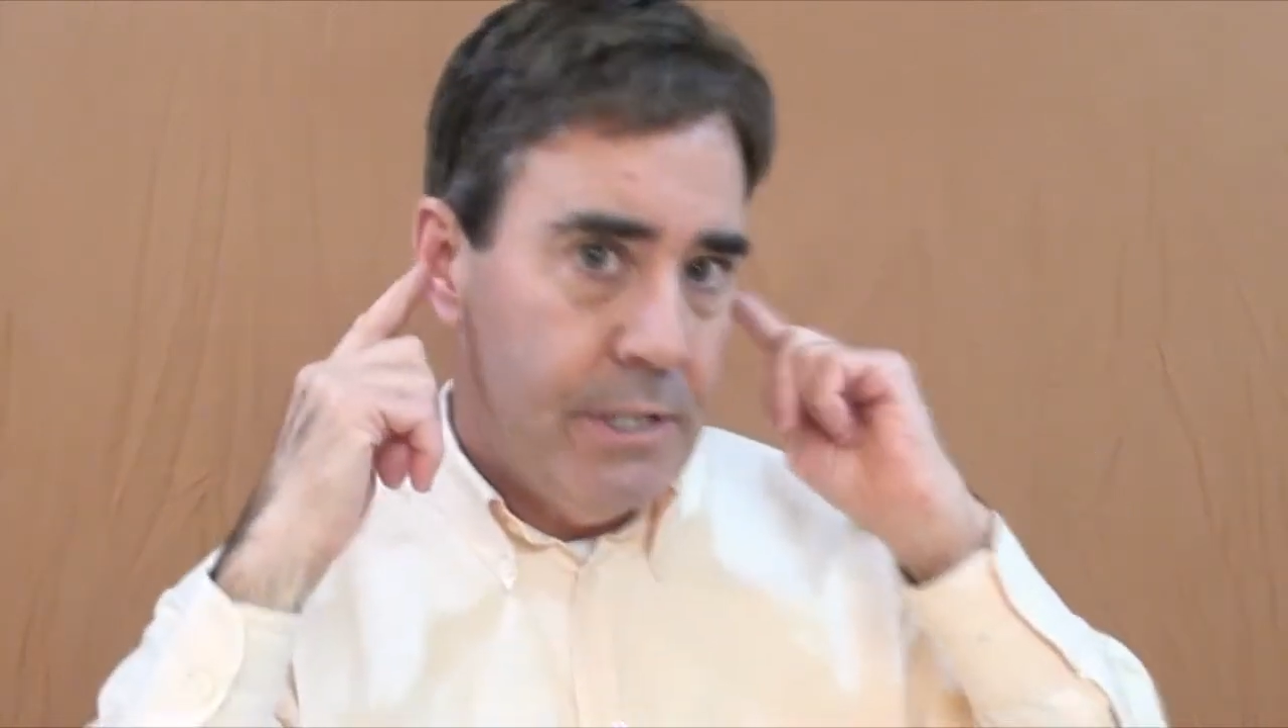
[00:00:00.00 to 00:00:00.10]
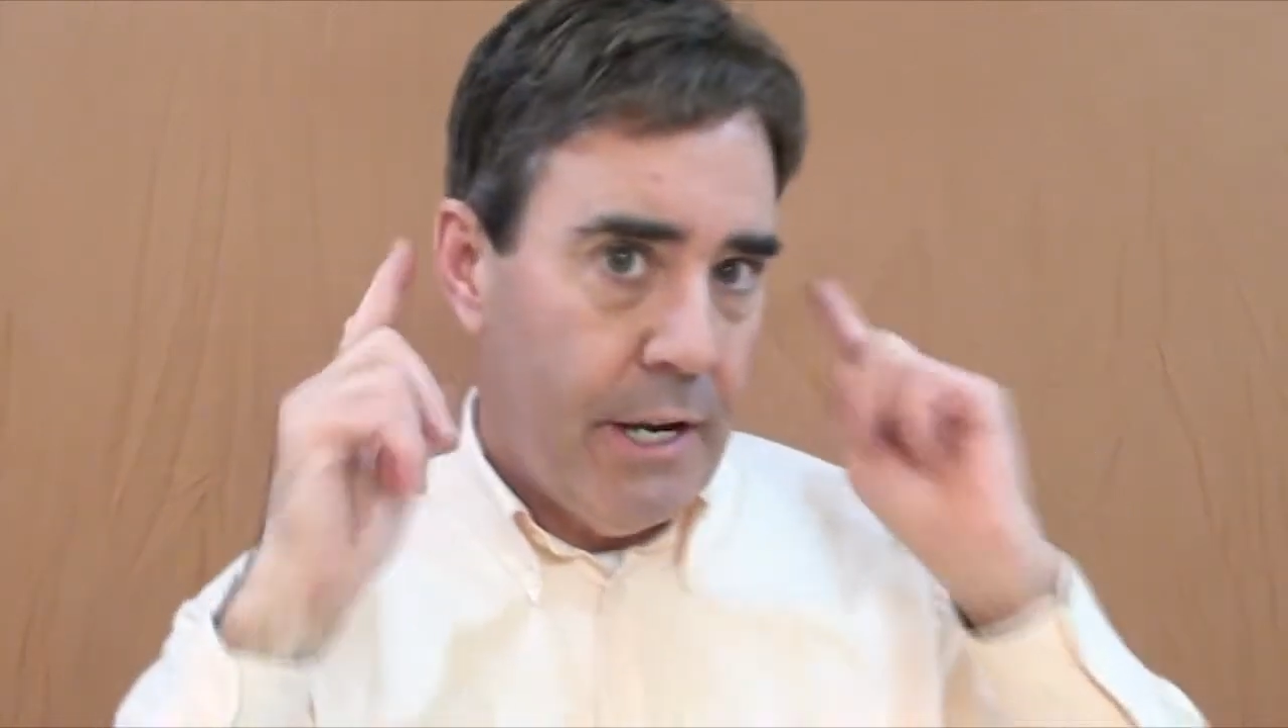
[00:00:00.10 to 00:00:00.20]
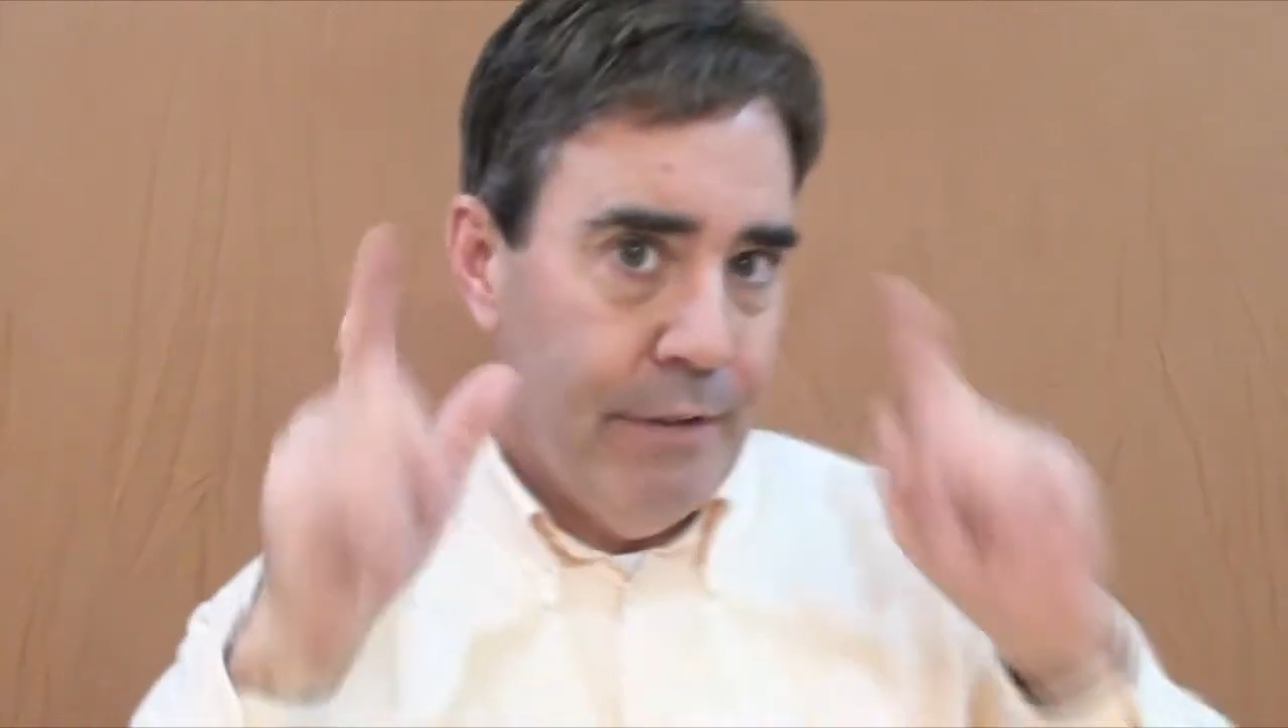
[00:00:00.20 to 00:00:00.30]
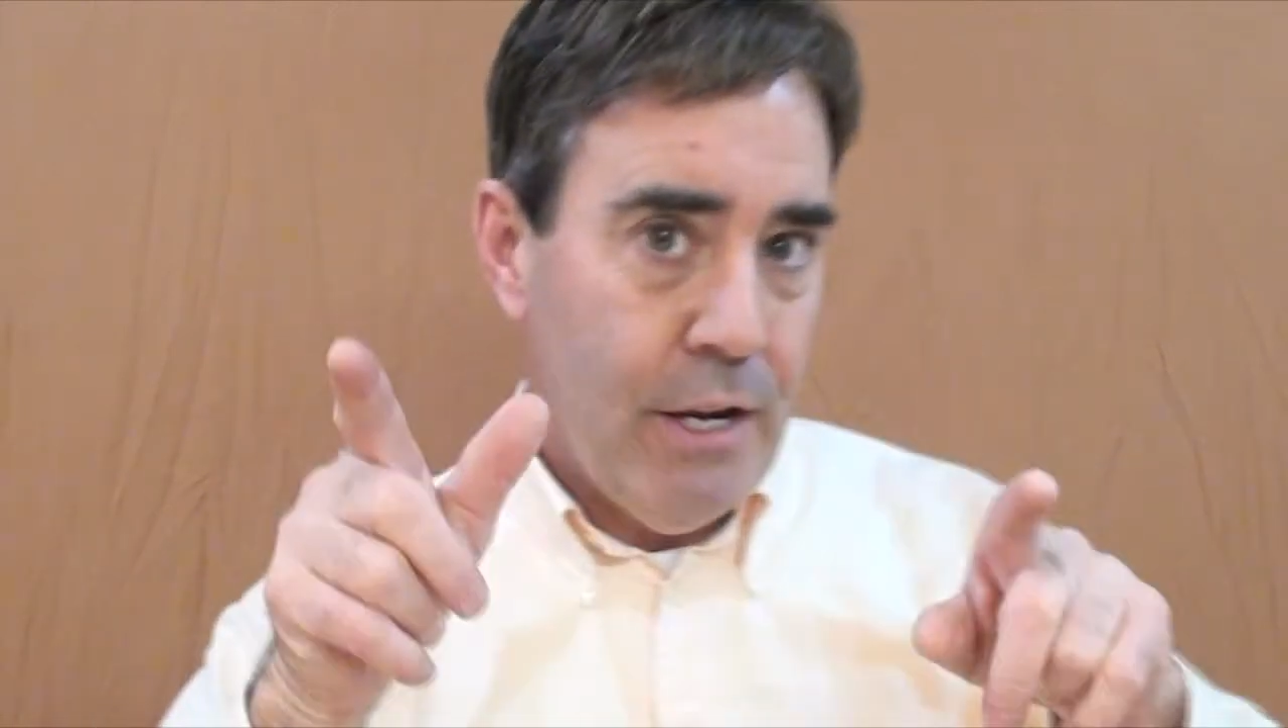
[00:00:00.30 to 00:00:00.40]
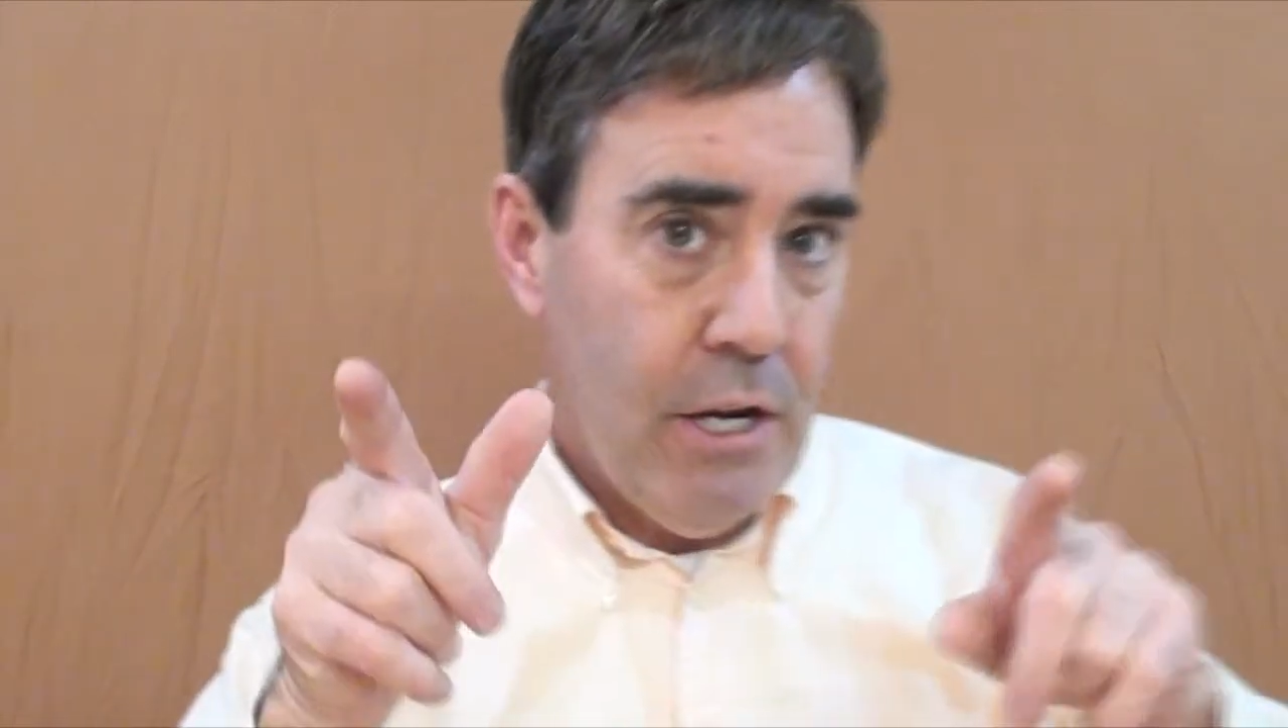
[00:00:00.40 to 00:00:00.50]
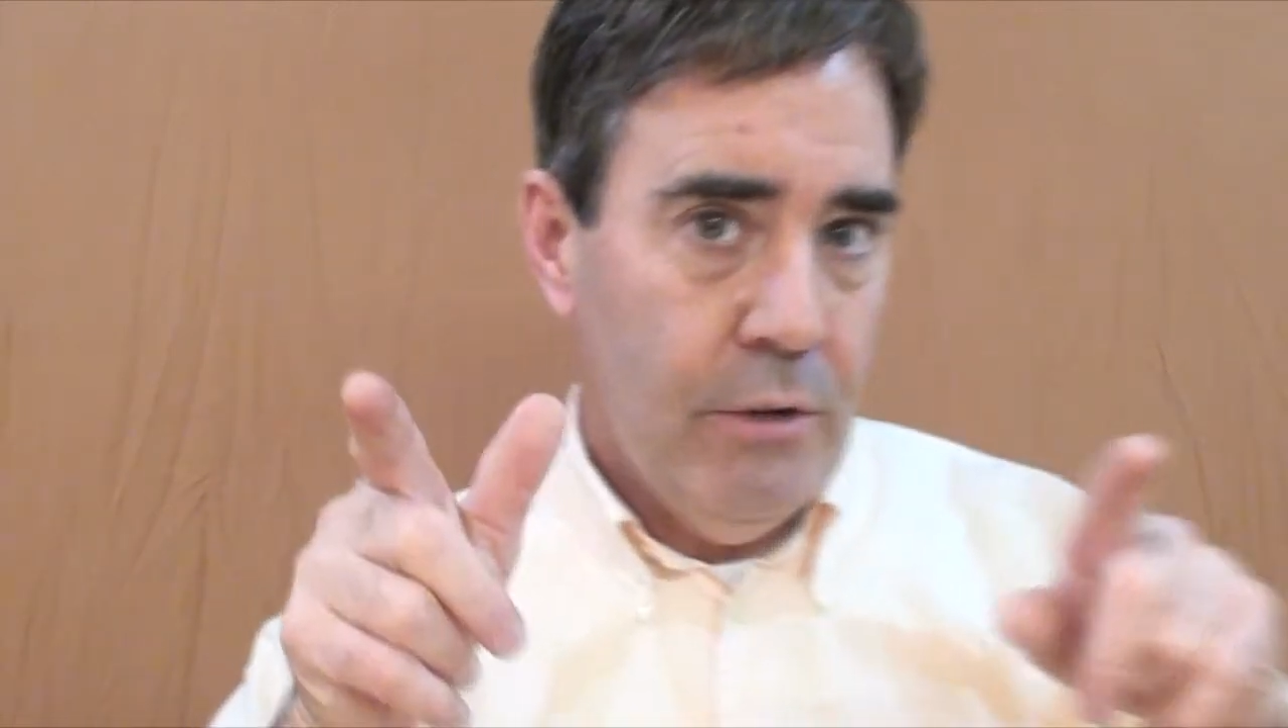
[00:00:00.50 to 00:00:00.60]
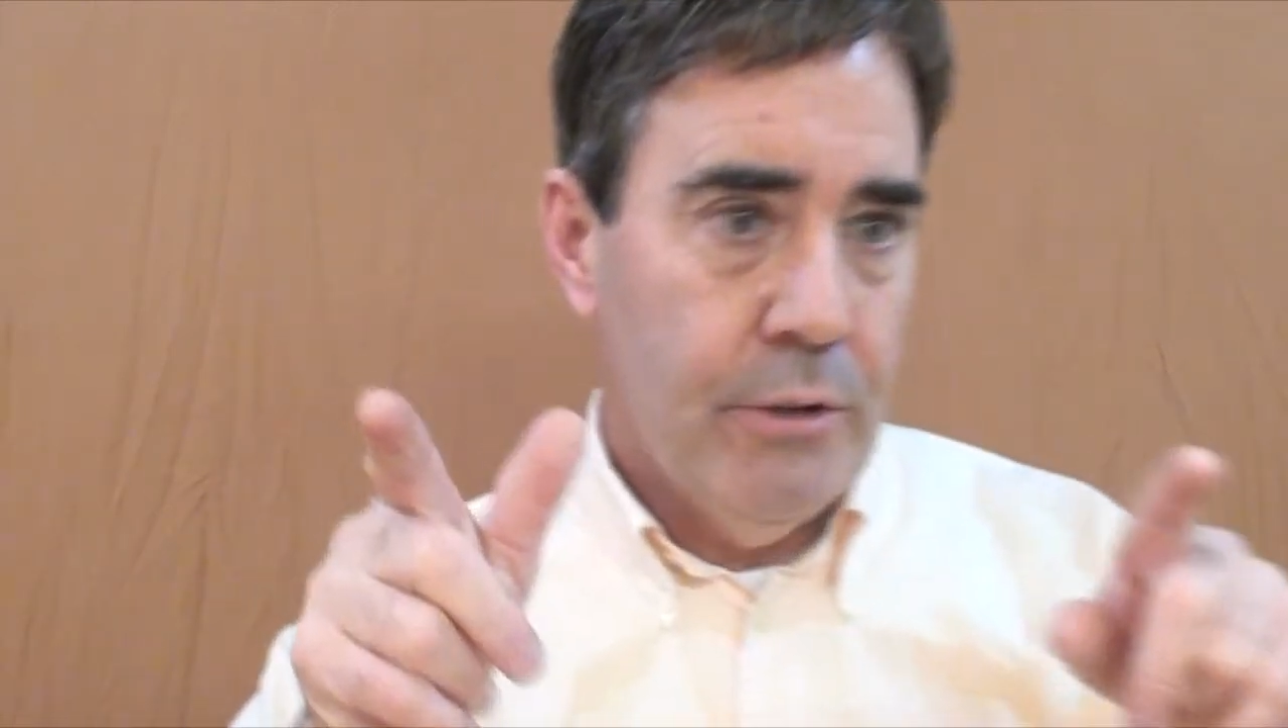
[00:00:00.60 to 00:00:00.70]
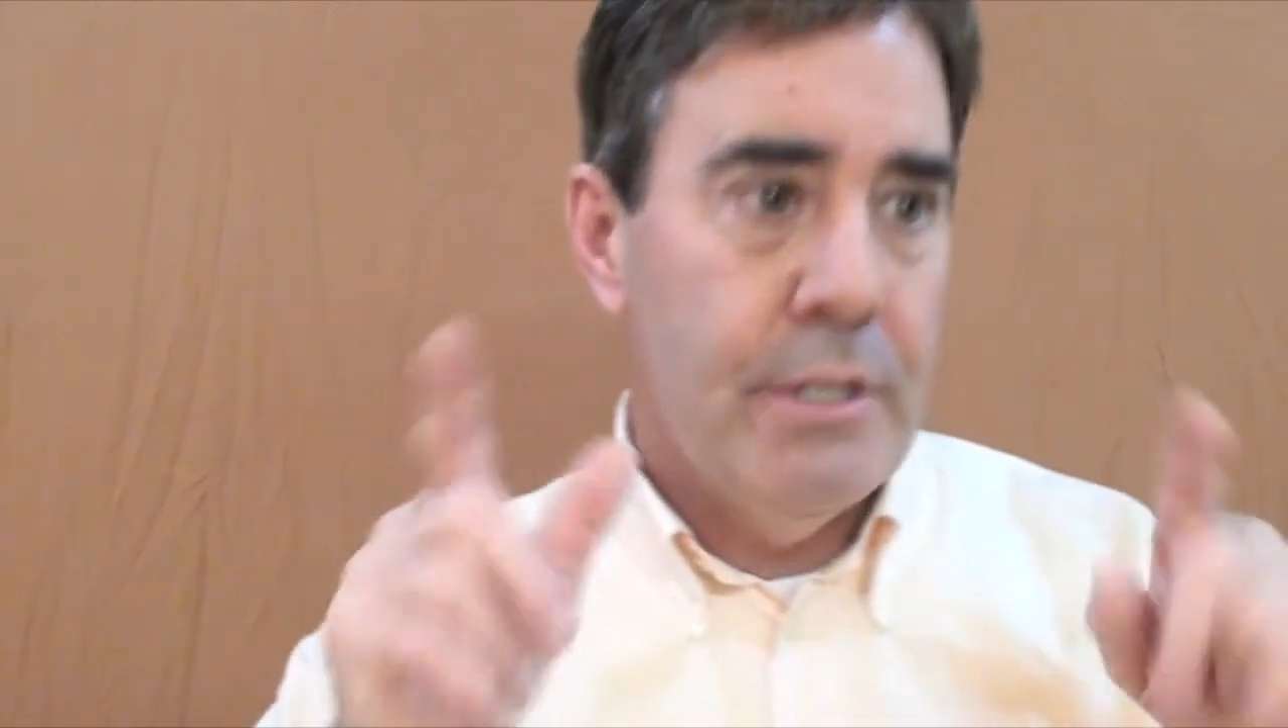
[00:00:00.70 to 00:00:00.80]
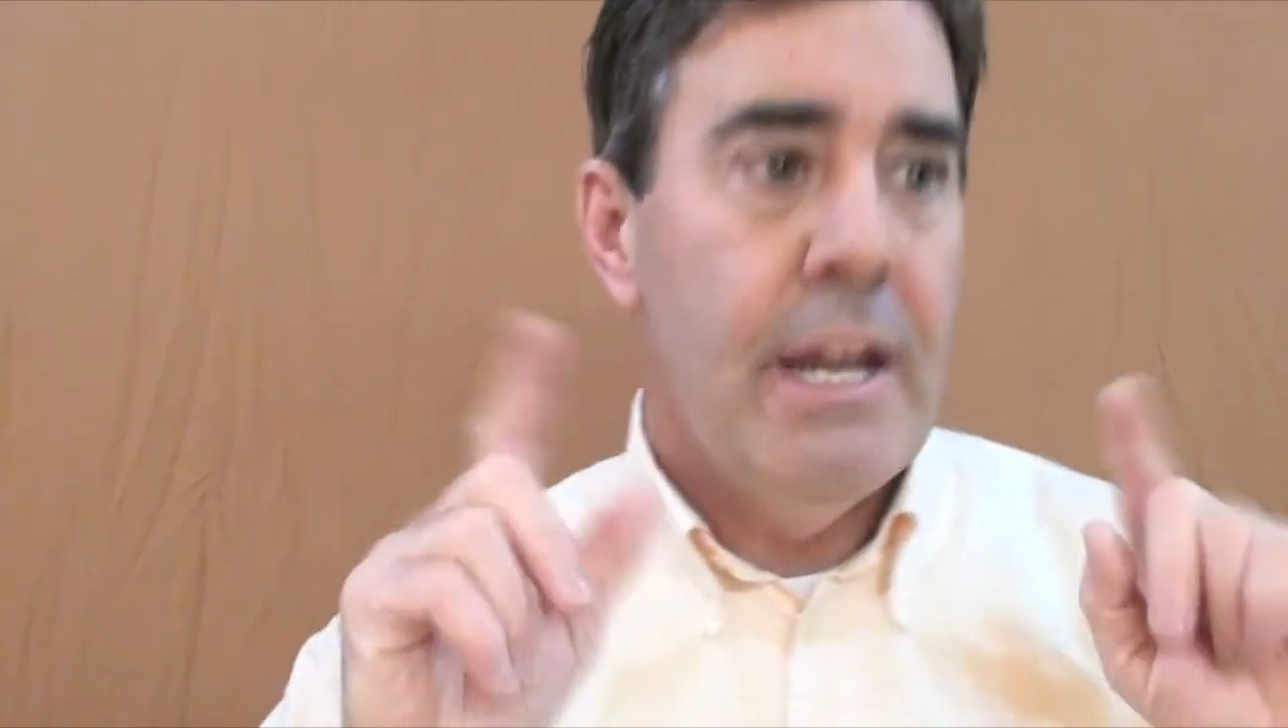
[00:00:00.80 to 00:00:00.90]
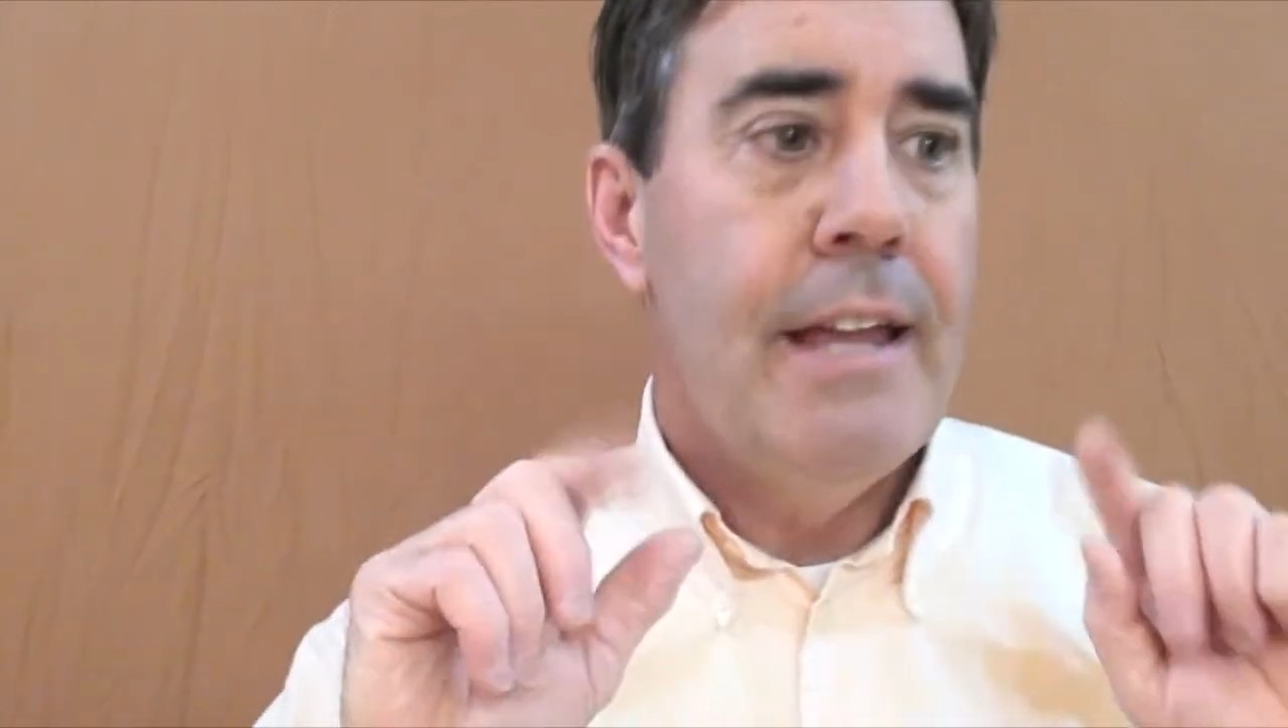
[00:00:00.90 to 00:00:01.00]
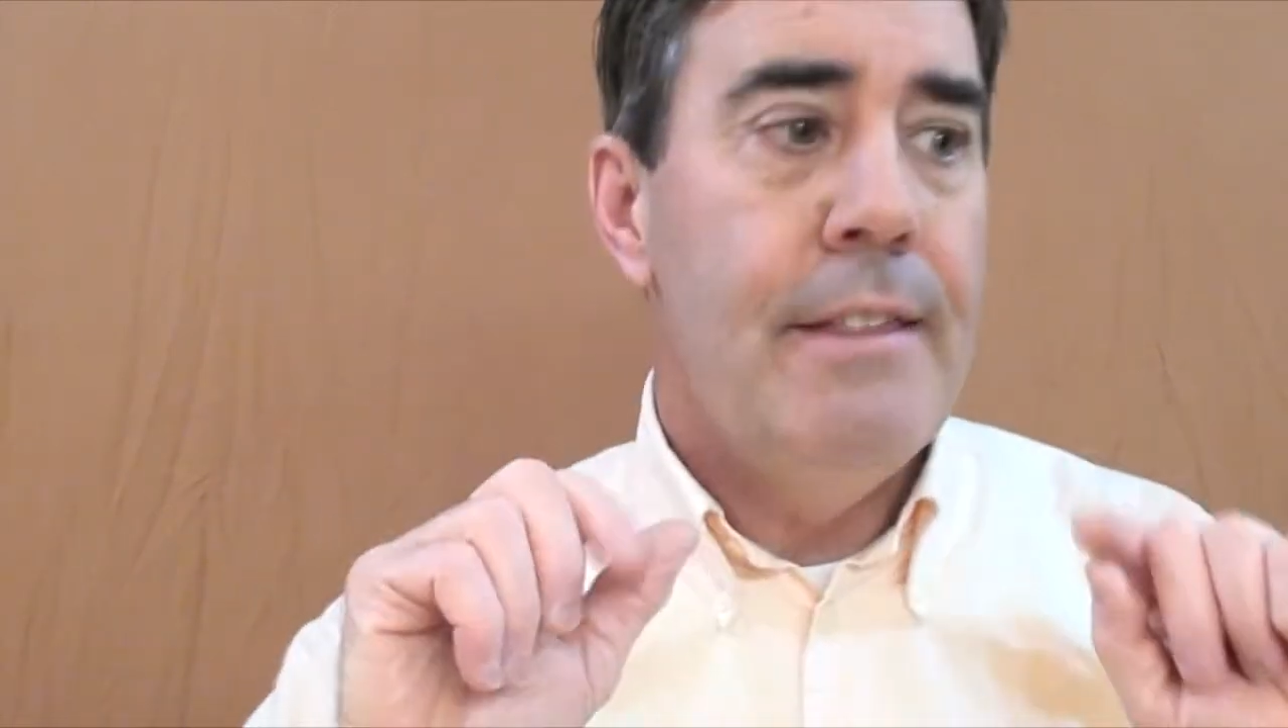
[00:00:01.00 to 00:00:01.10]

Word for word: set of ears.